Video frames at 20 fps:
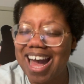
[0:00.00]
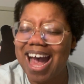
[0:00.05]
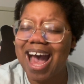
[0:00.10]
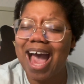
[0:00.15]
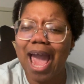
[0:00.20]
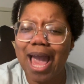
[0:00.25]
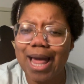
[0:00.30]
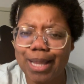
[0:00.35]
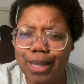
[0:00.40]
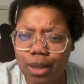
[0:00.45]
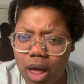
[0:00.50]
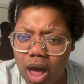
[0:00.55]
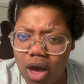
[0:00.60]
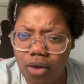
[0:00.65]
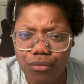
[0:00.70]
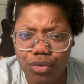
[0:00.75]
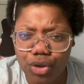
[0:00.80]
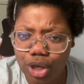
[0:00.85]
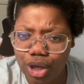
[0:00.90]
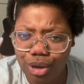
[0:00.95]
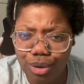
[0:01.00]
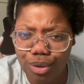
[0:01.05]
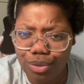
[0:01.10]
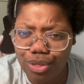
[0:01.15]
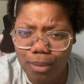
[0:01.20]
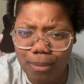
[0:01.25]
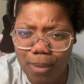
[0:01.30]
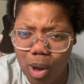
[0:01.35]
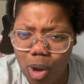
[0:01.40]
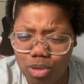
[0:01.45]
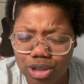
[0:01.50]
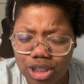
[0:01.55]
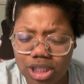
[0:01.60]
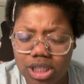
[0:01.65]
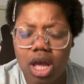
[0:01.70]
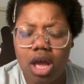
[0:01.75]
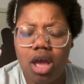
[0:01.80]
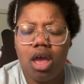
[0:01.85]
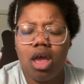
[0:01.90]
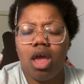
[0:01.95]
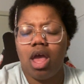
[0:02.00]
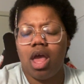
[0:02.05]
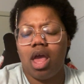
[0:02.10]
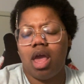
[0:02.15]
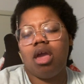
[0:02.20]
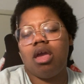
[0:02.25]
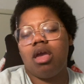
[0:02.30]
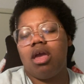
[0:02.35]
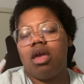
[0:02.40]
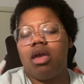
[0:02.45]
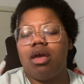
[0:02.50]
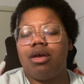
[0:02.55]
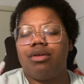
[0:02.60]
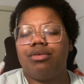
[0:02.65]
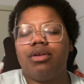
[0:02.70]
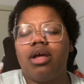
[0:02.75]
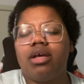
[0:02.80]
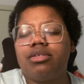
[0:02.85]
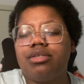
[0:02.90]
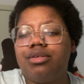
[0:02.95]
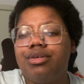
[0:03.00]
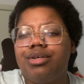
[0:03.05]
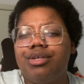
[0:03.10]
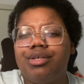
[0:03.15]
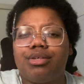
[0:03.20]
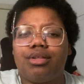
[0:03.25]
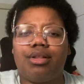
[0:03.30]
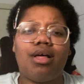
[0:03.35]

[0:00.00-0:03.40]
I love you the most. And that's it.